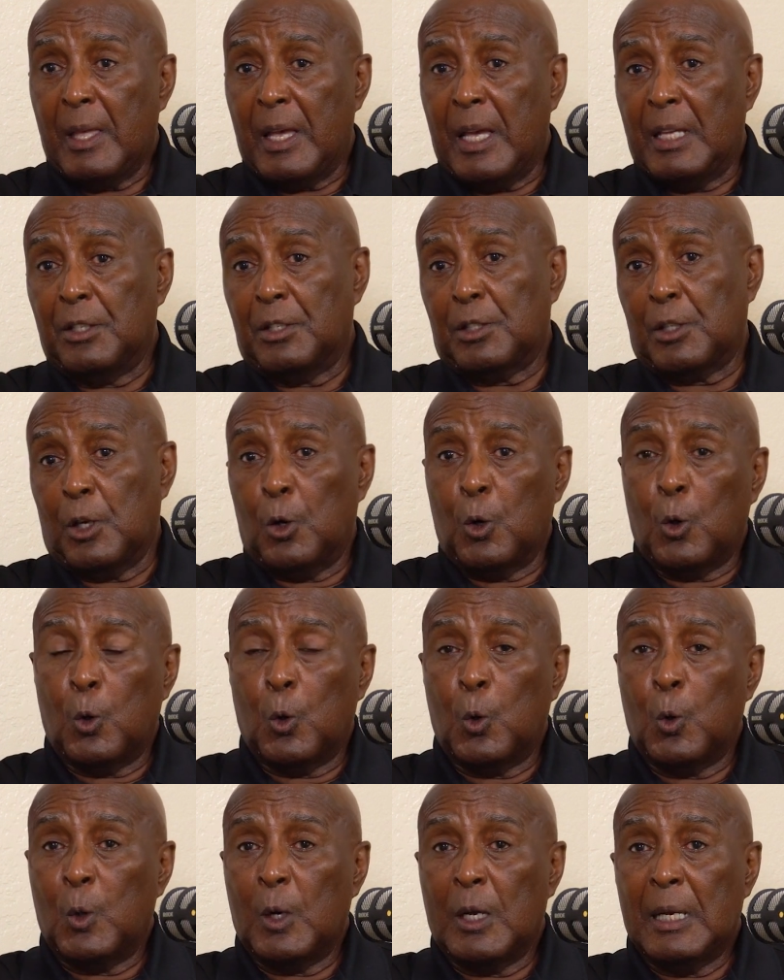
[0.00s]
And
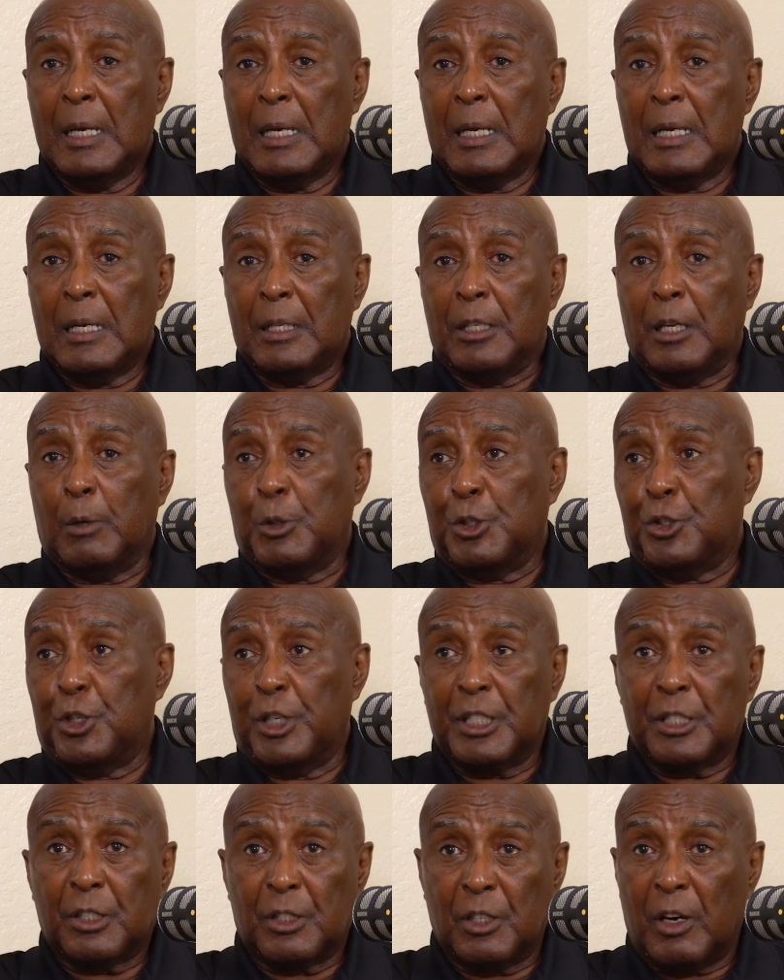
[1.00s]
so they were
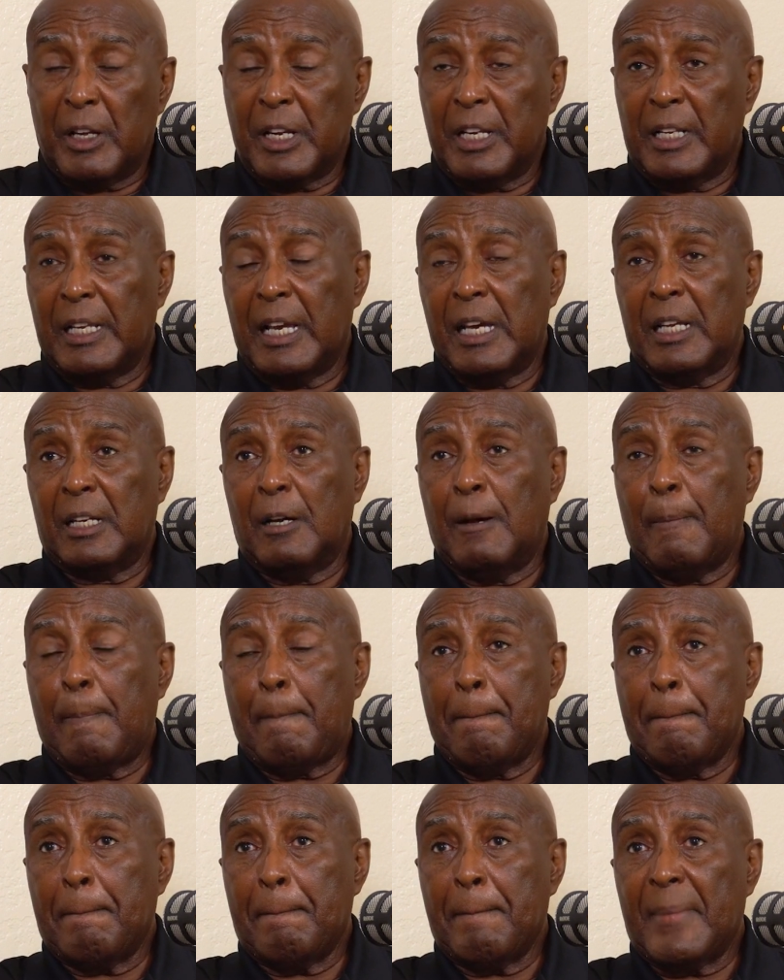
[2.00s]
just starting that
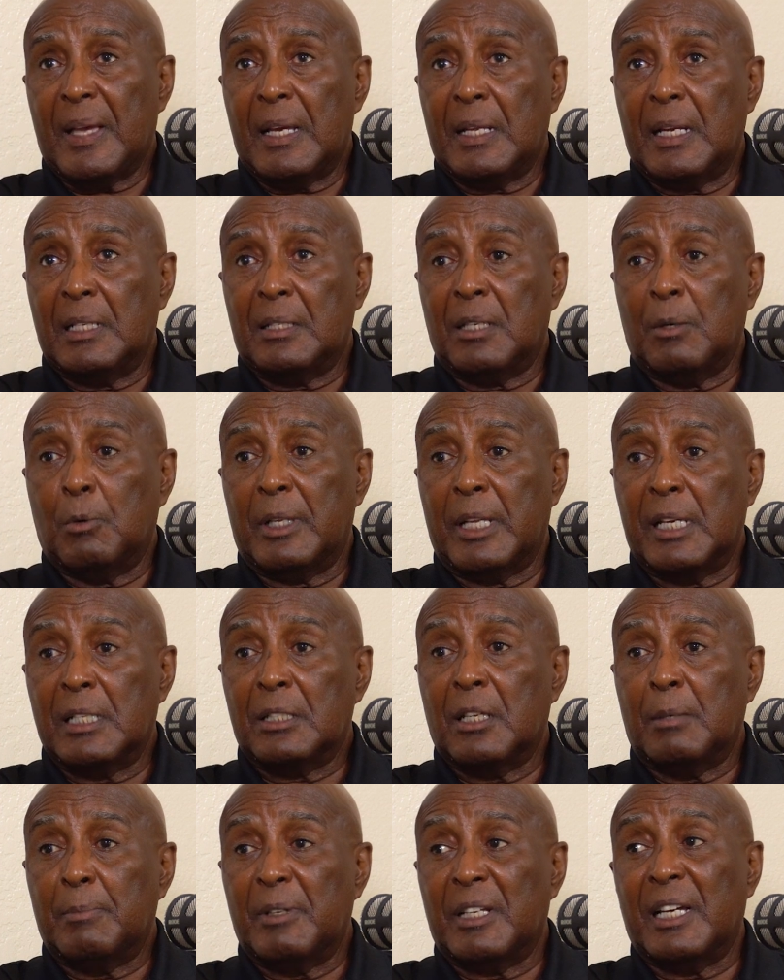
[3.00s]
up. And I said, well,
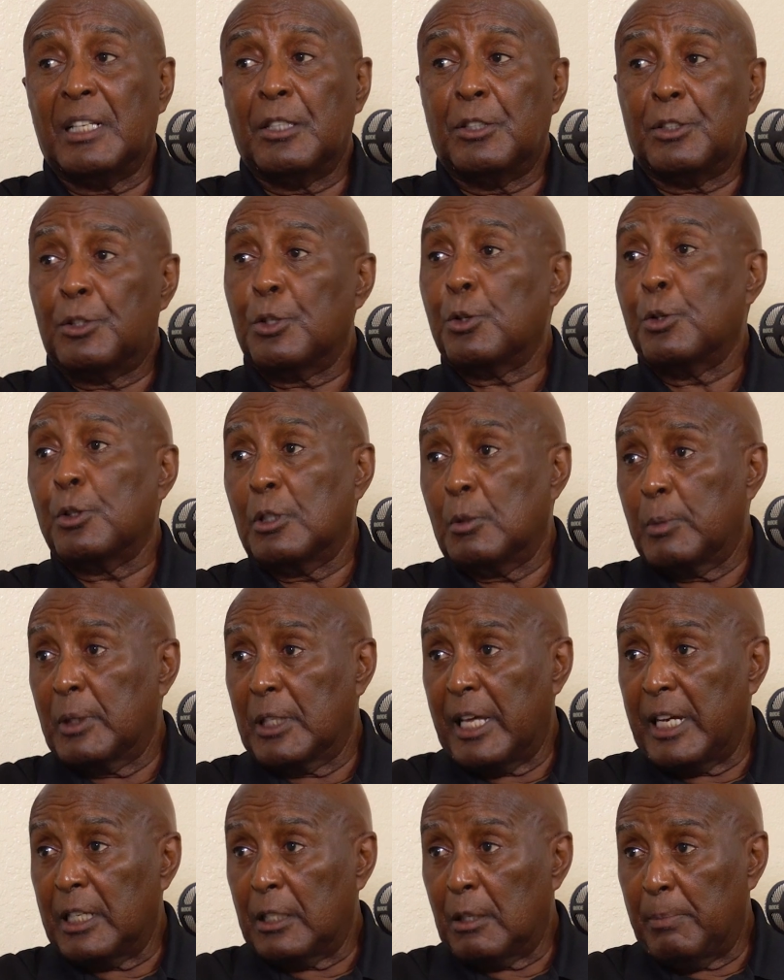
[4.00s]
that's something I certainly would
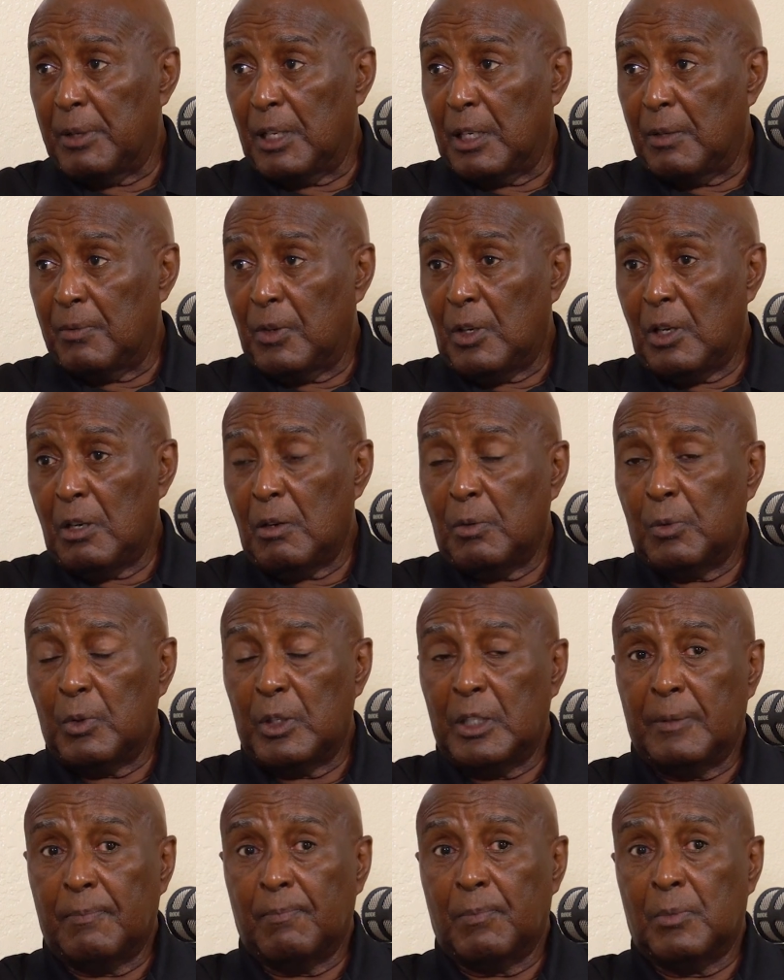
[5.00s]
like to be involved
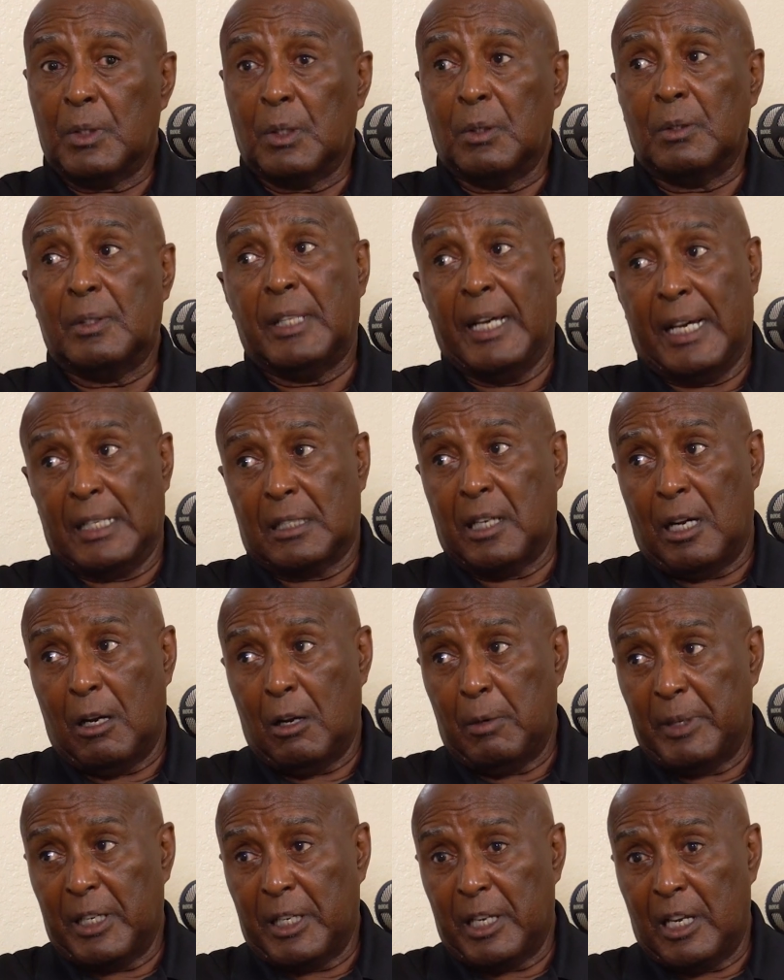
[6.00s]
with. So that's how
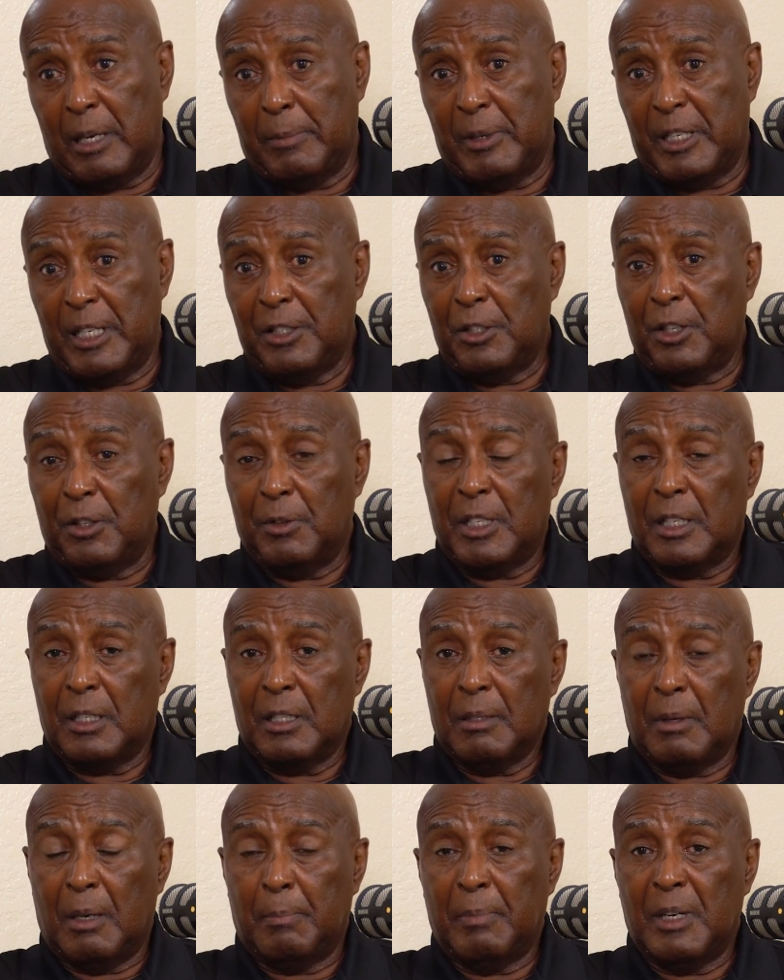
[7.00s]
I became
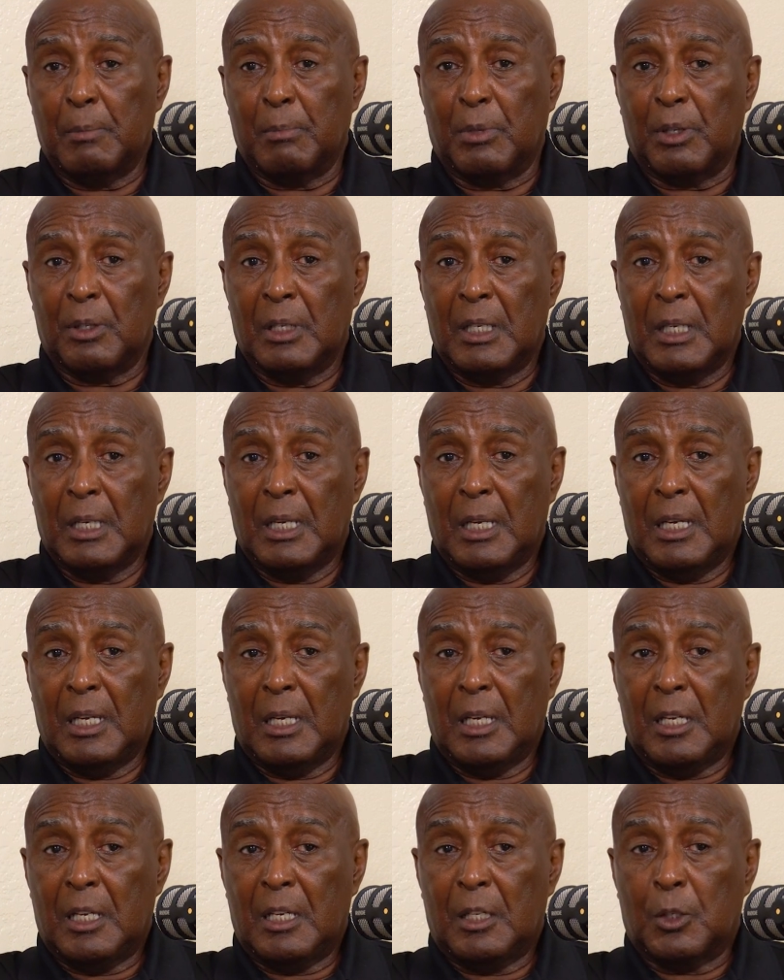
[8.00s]
a member.
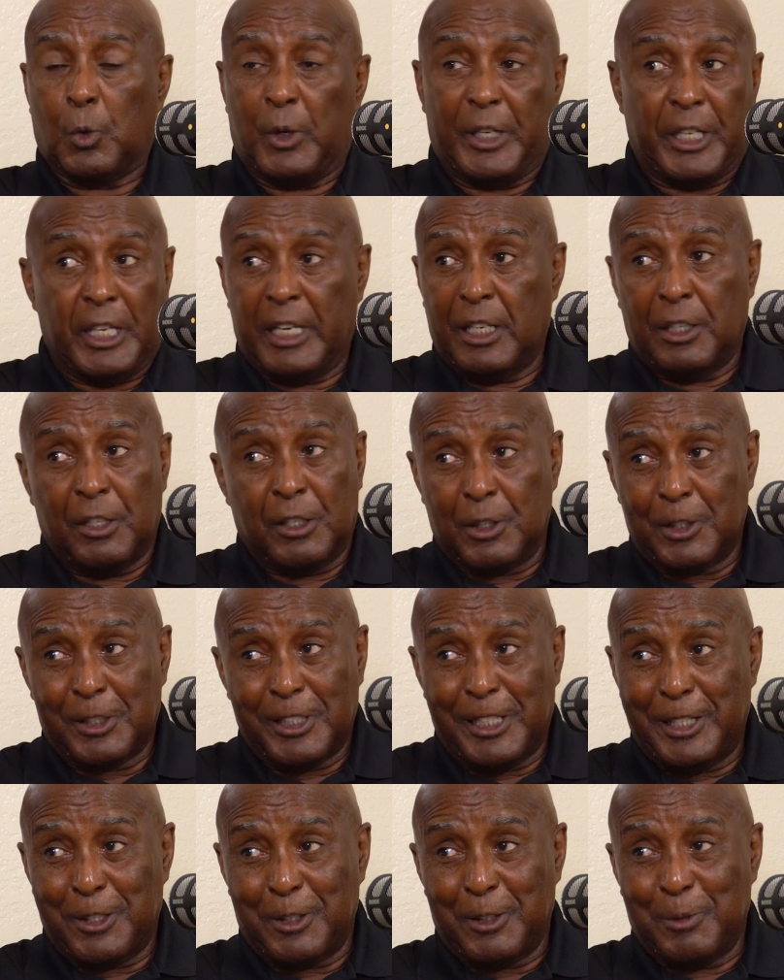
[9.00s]
28 years
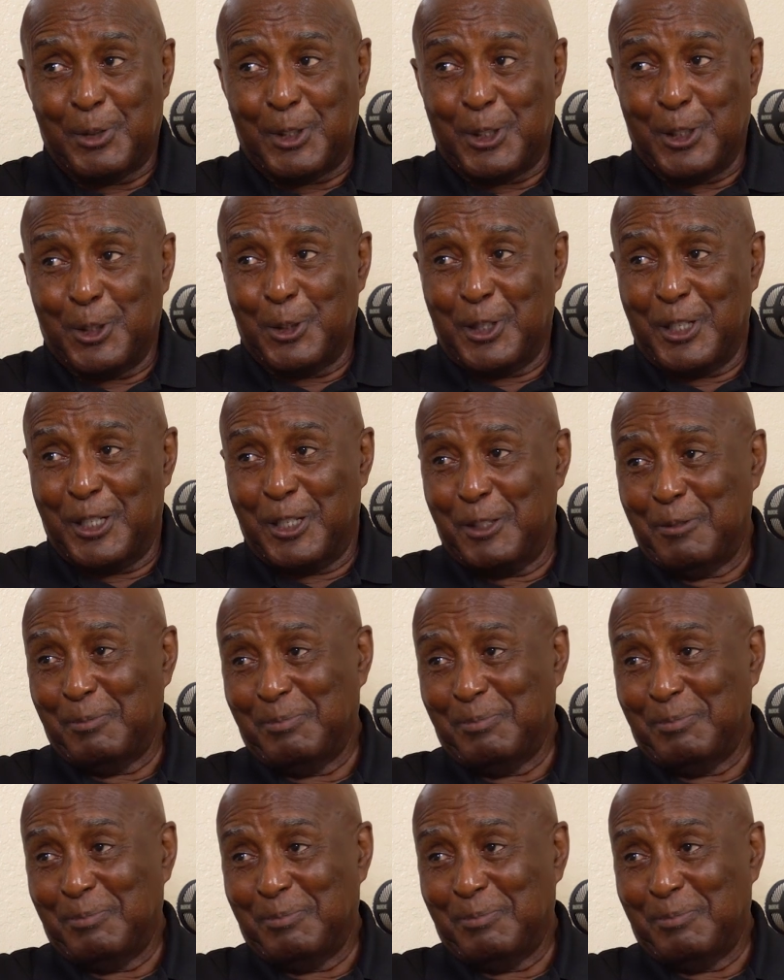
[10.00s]
later, I'm still there.